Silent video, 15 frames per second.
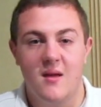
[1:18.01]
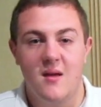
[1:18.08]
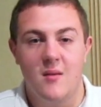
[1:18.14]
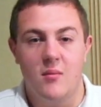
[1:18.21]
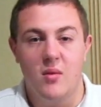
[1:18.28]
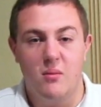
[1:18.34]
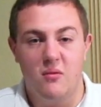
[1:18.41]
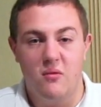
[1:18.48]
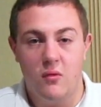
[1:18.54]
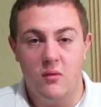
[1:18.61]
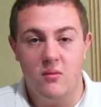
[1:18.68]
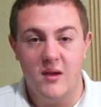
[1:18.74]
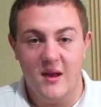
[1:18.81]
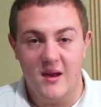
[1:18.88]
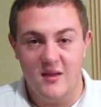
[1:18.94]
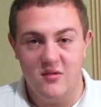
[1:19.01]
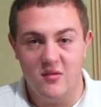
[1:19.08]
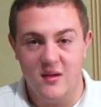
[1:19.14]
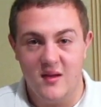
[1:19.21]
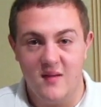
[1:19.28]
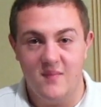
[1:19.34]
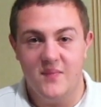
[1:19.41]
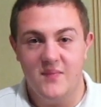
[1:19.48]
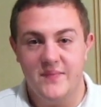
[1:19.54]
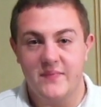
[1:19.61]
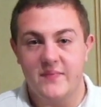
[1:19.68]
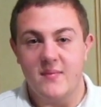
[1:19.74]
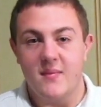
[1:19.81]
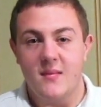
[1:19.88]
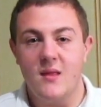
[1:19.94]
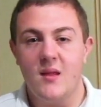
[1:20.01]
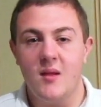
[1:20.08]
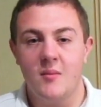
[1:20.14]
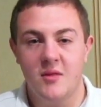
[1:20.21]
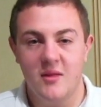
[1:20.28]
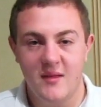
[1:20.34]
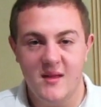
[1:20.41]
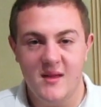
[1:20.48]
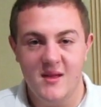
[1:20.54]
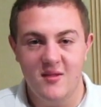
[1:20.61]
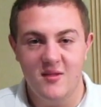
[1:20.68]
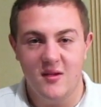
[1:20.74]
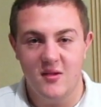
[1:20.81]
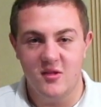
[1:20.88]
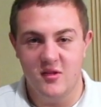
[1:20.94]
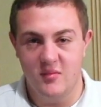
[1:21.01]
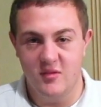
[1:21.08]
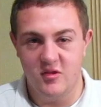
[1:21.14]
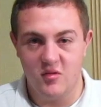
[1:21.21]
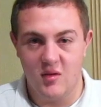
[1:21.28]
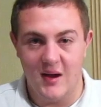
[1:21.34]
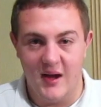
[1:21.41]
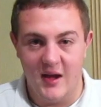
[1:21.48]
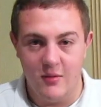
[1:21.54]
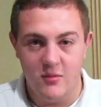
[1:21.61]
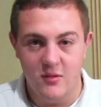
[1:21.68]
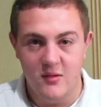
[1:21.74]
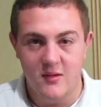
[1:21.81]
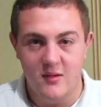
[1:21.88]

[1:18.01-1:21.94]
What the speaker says: But before we get into it, please subscribe.